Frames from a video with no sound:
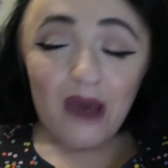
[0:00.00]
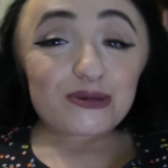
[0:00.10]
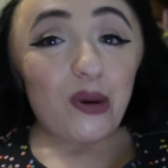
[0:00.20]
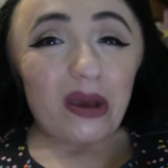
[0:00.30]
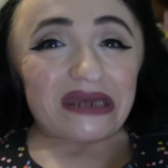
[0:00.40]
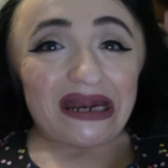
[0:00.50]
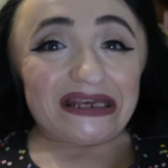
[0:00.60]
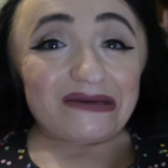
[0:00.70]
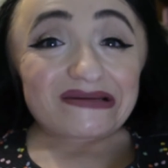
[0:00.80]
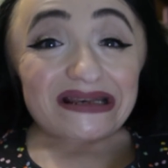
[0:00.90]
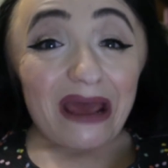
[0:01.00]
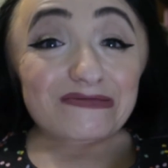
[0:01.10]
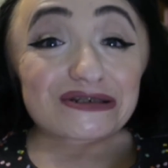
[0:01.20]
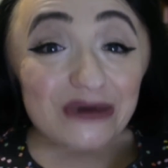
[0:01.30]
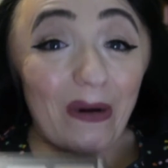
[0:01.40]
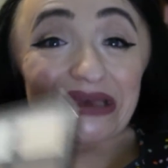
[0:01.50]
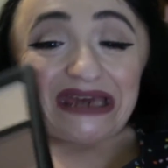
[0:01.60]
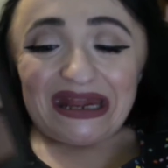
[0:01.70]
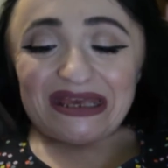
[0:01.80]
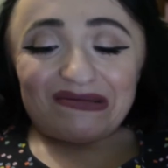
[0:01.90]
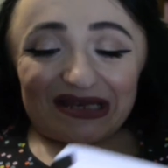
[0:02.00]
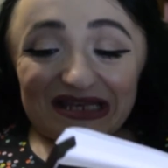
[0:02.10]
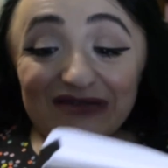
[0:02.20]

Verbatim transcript: I'm so excited to use this. I'm so excited to use this.